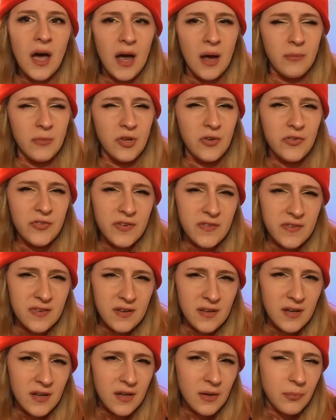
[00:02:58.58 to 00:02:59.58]
I'm used to
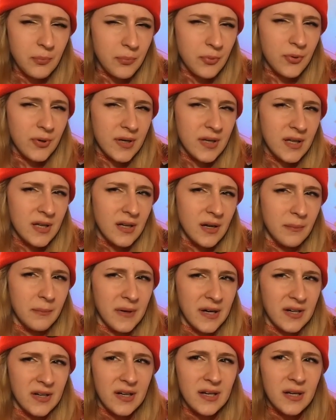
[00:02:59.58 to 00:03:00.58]
seeing pretty
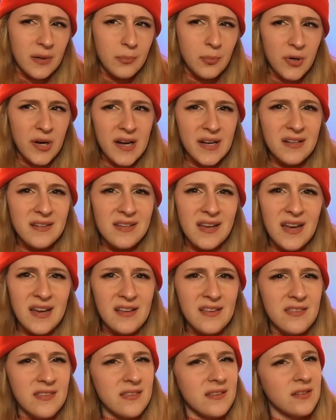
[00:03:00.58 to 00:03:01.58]
America brain
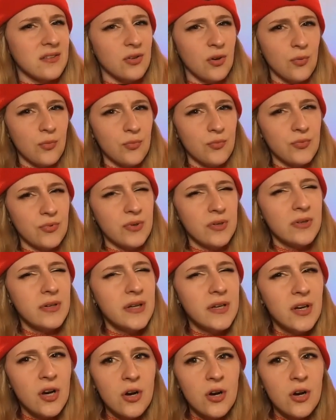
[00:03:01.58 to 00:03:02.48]
takes that don't really